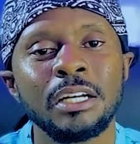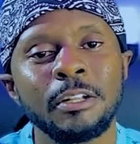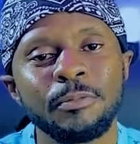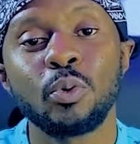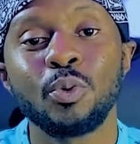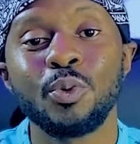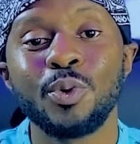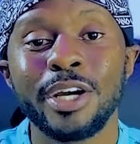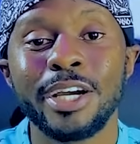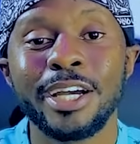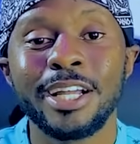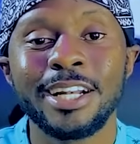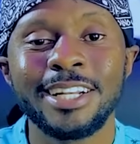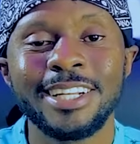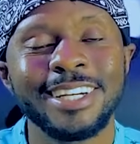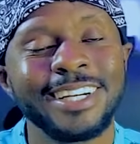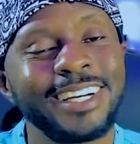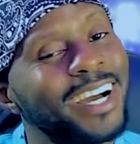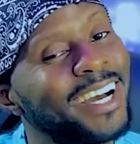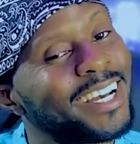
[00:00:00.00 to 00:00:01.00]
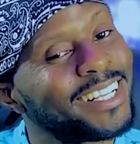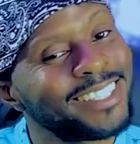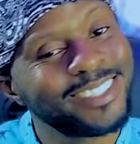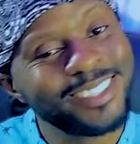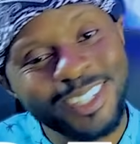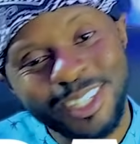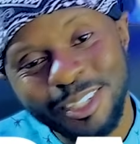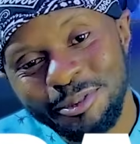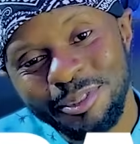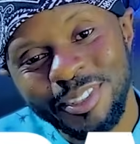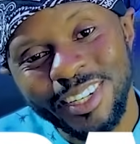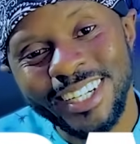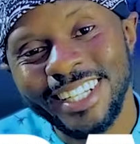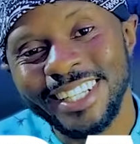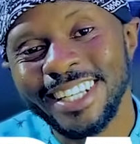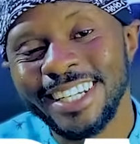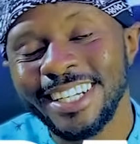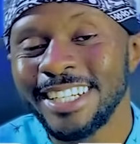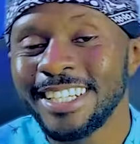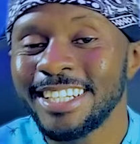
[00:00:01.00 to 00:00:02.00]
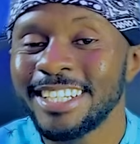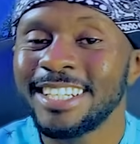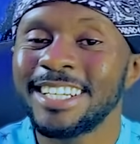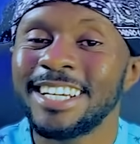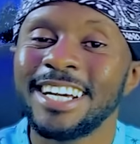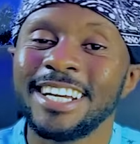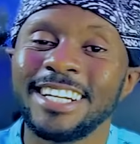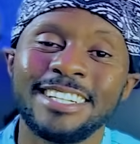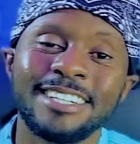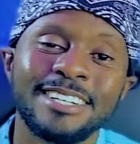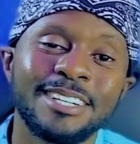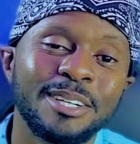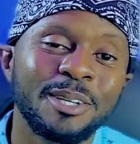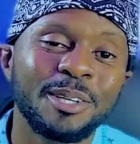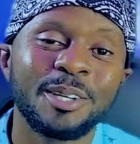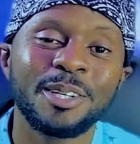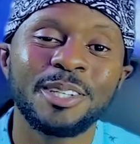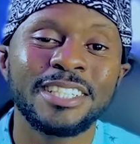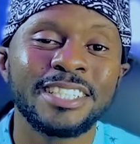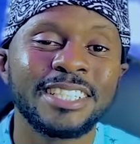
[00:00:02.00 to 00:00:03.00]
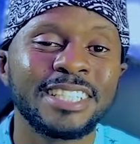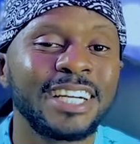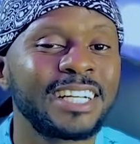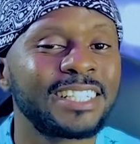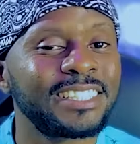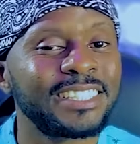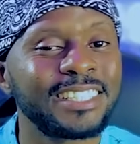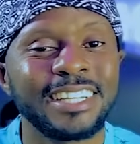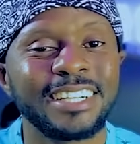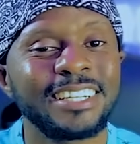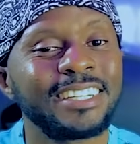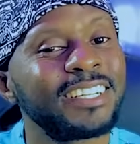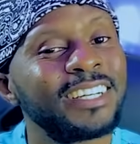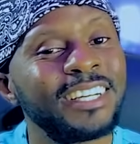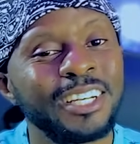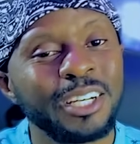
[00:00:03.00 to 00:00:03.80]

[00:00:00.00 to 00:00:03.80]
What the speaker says: Well, a story for another day regarding contracts and